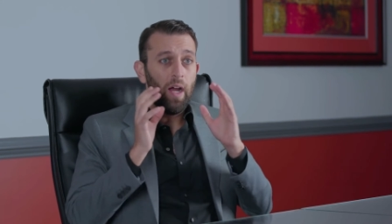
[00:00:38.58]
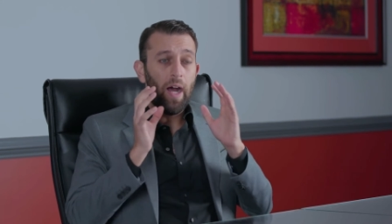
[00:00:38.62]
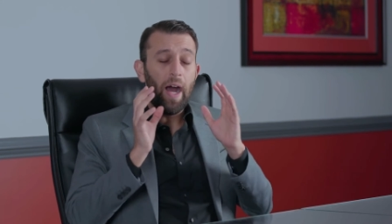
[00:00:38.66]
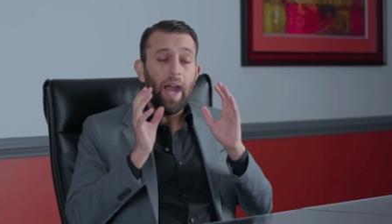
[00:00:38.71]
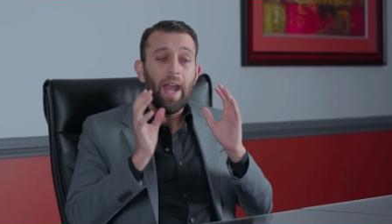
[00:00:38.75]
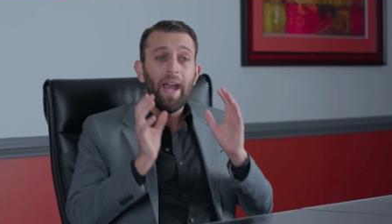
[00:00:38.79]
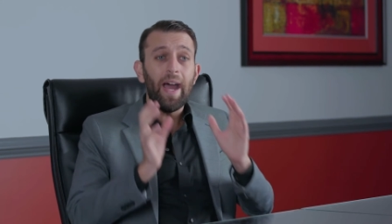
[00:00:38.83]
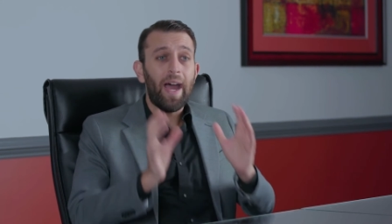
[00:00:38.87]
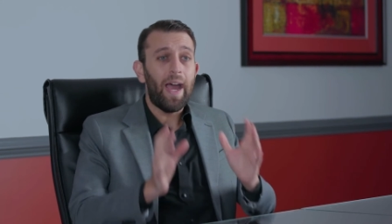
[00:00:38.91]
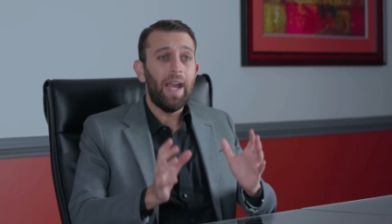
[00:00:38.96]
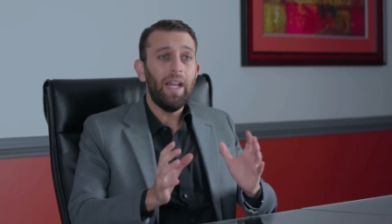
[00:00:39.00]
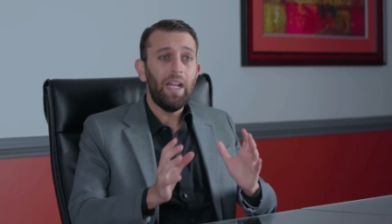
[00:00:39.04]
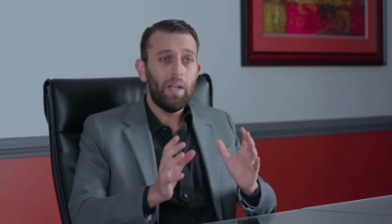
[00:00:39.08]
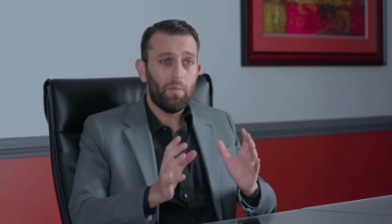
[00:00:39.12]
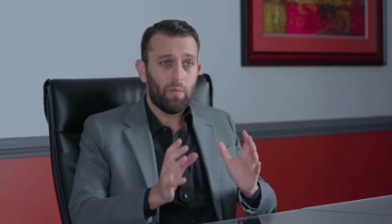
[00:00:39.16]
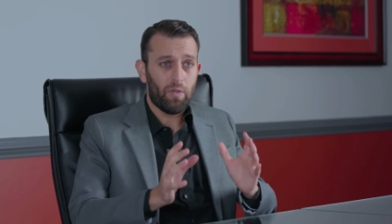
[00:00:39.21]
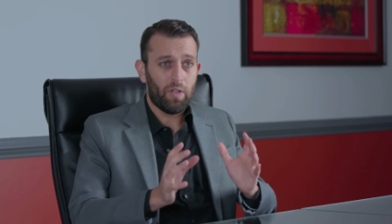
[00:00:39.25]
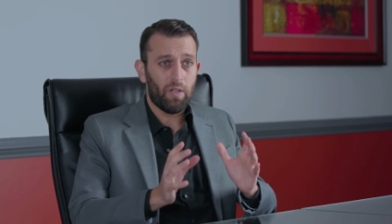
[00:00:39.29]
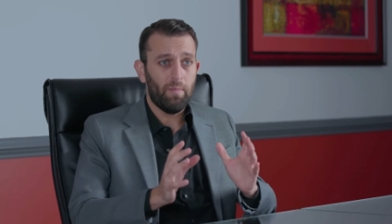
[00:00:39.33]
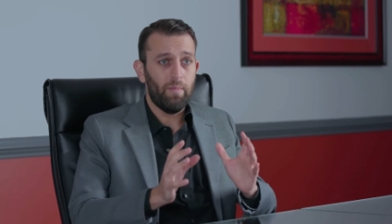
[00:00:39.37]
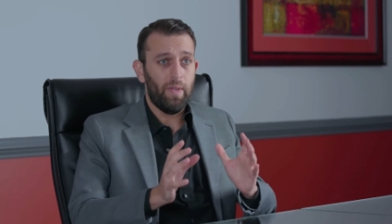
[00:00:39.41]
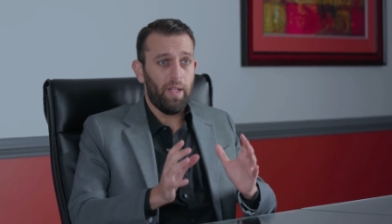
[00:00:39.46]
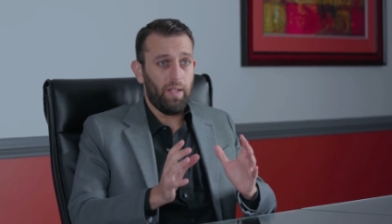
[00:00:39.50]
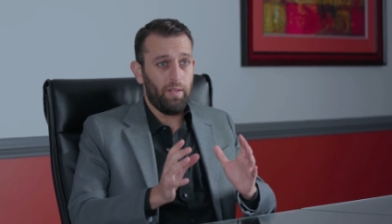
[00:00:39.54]
I highly
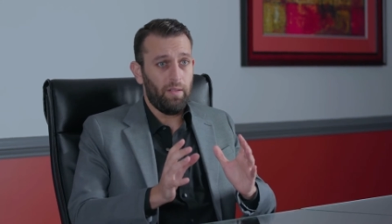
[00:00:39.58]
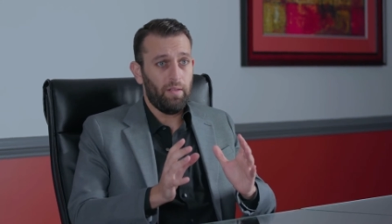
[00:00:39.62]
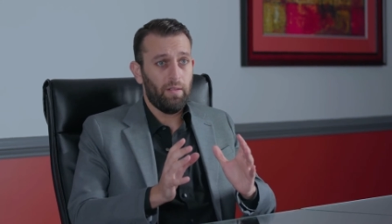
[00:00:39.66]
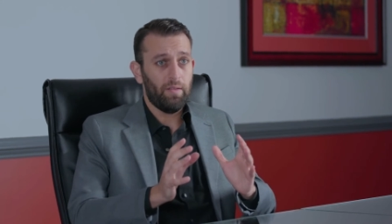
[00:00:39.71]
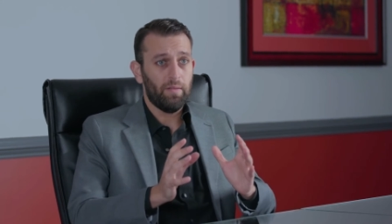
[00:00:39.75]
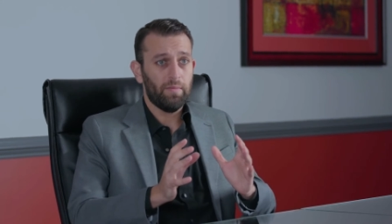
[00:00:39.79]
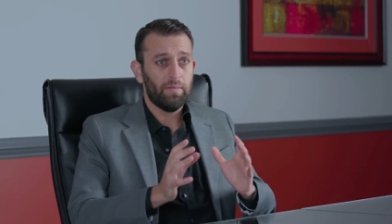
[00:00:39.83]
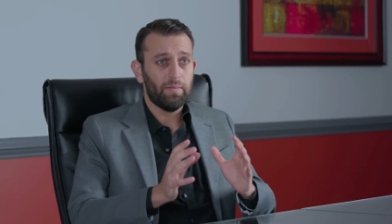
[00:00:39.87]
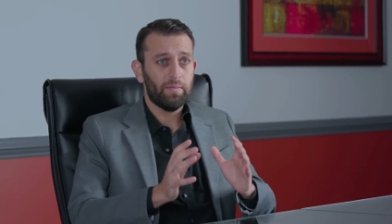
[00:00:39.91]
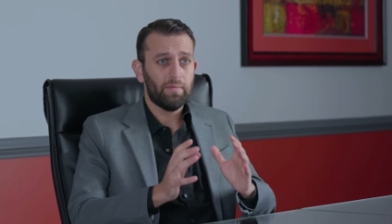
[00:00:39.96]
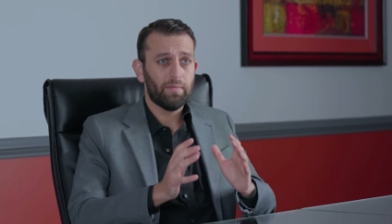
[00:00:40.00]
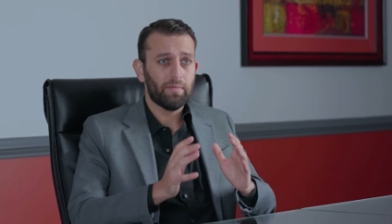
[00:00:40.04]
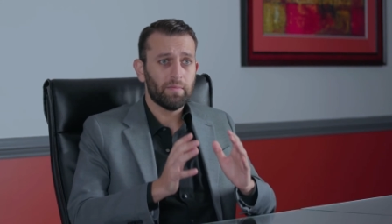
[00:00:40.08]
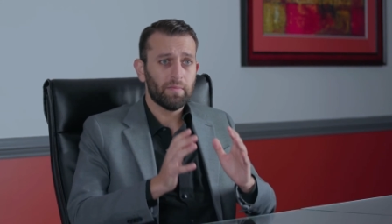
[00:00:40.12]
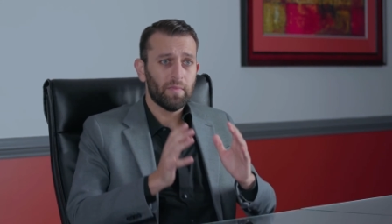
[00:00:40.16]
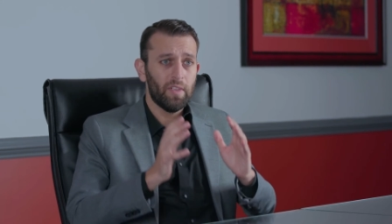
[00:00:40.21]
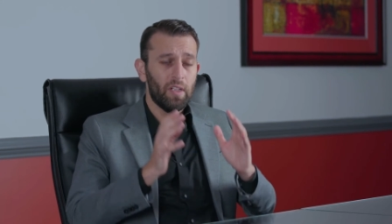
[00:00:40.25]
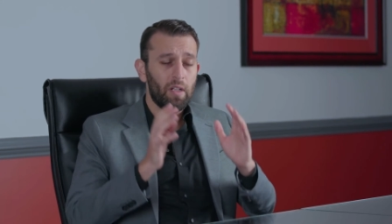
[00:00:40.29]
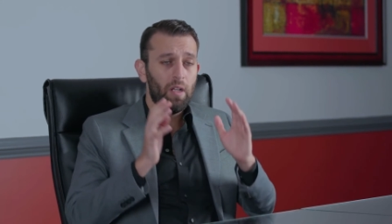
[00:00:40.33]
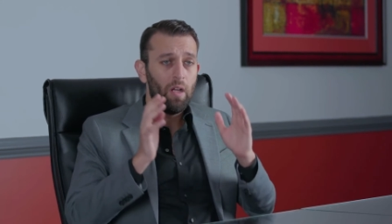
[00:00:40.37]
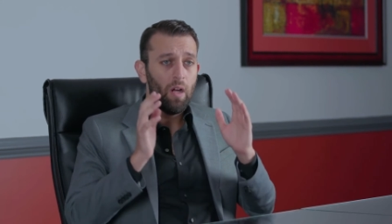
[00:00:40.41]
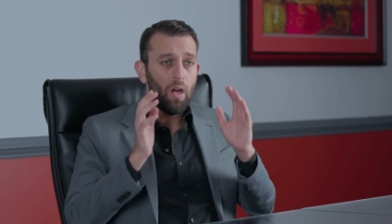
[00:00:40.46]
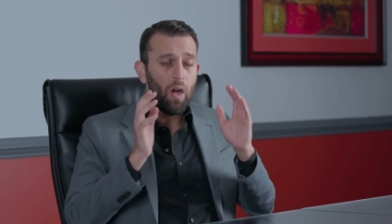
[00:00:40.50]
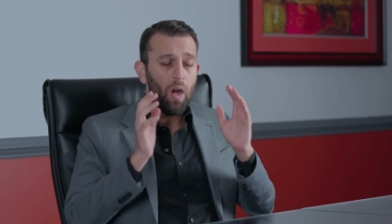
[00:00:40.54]
recommend
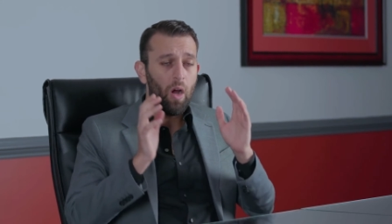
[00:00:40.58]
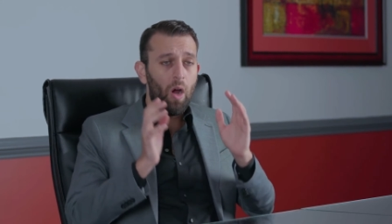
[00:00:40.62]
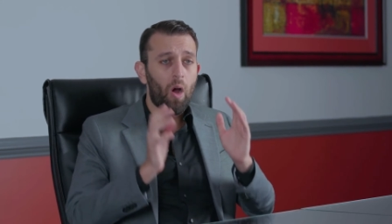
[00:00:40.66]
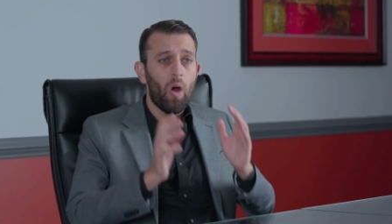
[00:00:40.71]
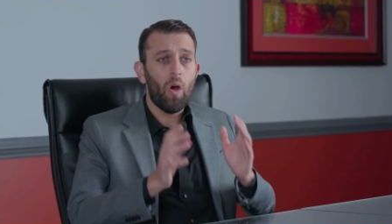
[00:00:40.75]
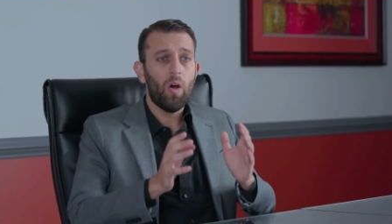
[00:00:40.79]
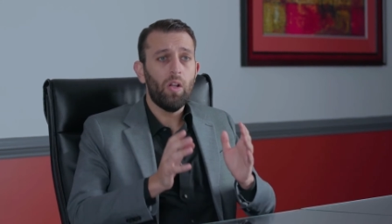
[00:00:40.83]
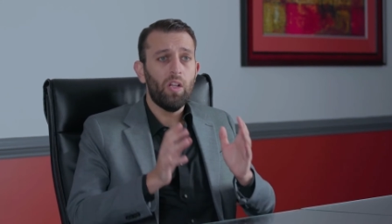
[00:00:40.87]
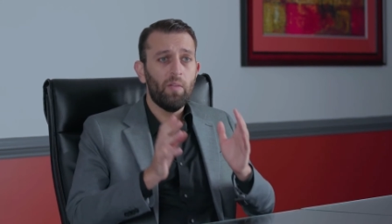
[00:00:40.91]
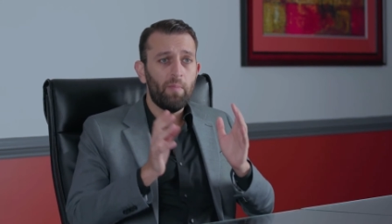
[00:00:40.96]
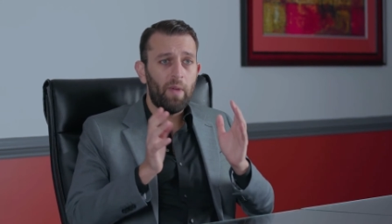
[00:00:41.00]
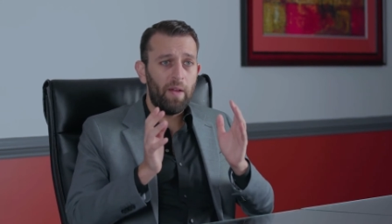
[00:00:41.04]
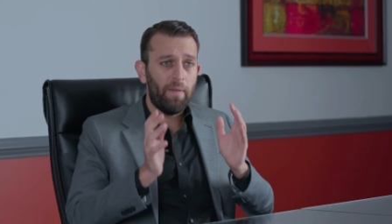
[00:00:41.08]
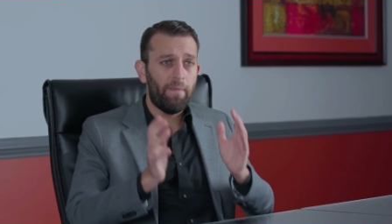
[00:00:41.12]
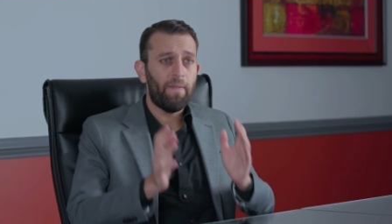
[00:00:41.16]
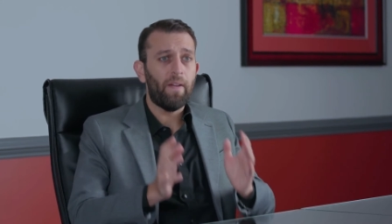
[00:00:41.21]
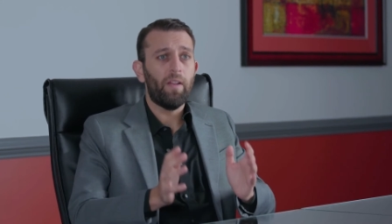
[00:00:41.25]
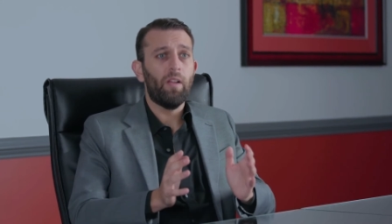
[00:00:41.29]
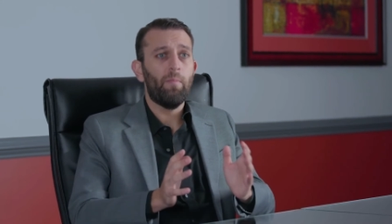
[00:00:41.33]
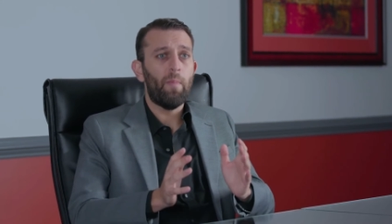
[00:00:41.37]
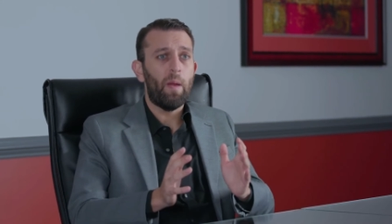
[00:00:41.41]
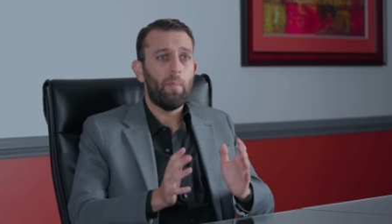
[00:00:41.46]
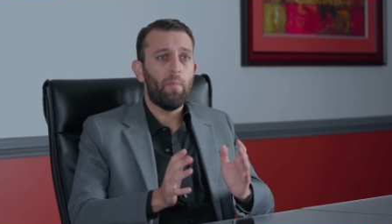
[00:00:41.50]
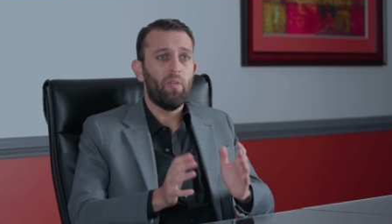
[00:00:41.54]
all my
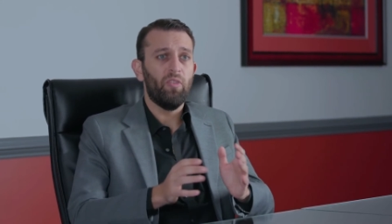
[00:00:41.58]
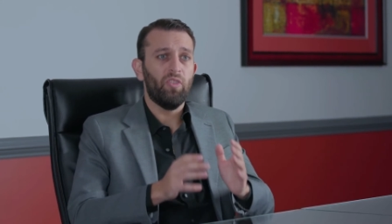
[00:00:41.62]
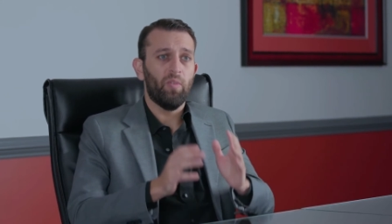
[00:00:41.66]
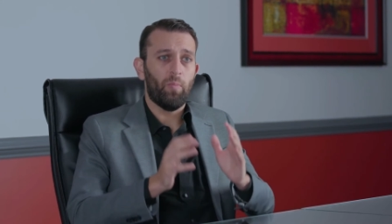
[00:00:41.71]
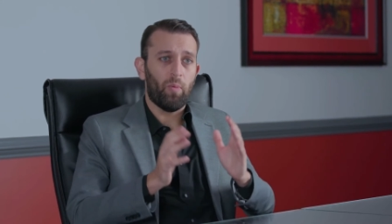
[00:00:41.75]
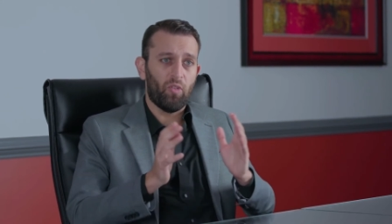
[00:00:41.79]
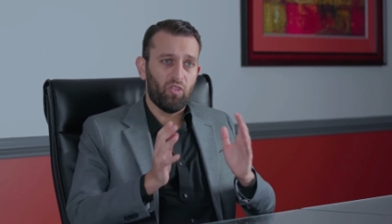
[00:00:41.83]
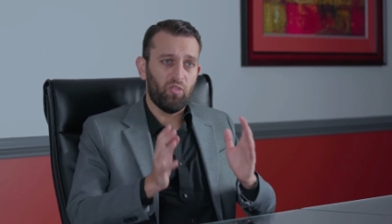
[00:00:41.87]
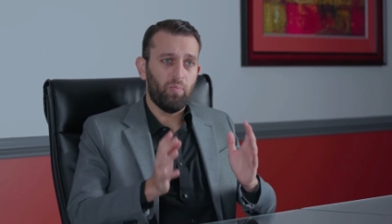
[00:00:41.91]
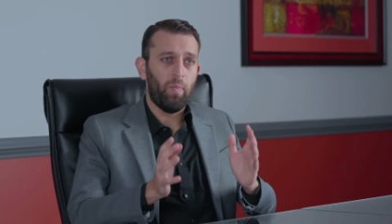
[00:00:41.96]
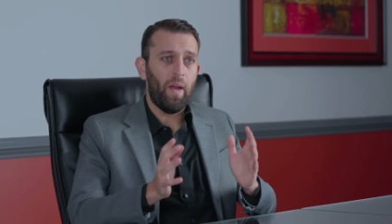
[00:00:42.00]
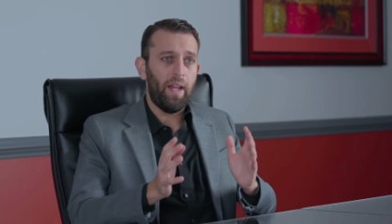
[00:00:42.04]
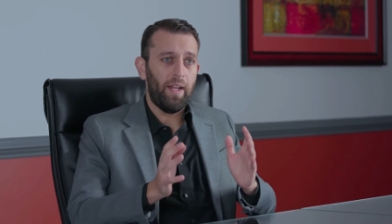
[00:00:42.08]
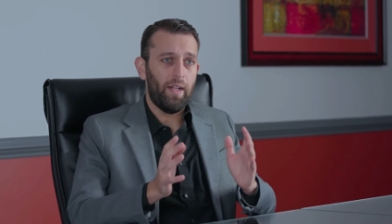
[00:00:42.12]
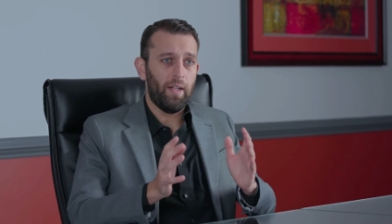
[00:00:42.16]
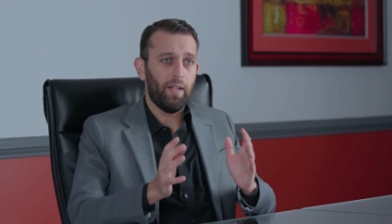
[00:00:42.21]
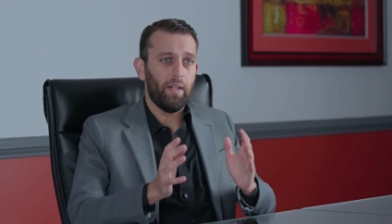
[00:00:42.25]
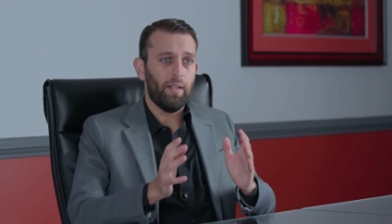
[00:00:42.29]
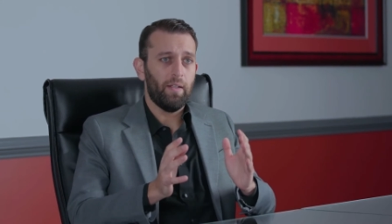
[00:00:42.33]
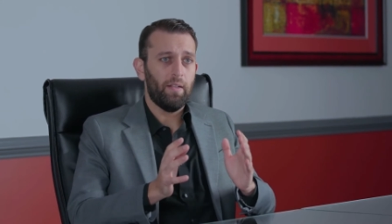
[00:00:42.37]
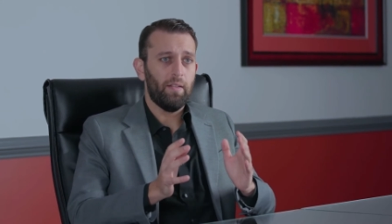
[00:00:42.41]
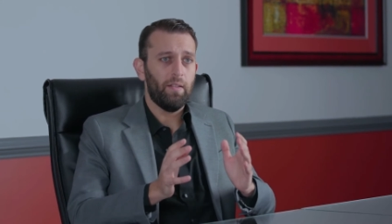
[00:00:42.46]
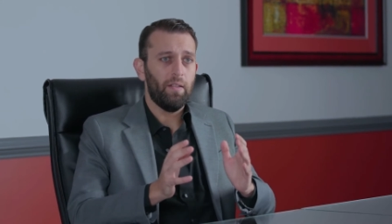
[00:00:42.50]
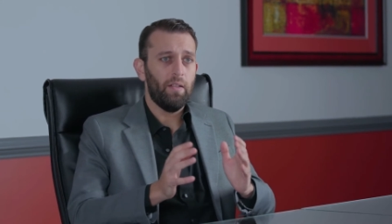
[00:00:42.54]
fellow members of
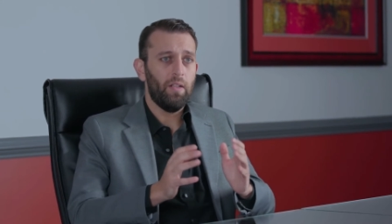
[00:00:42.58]
Prospanica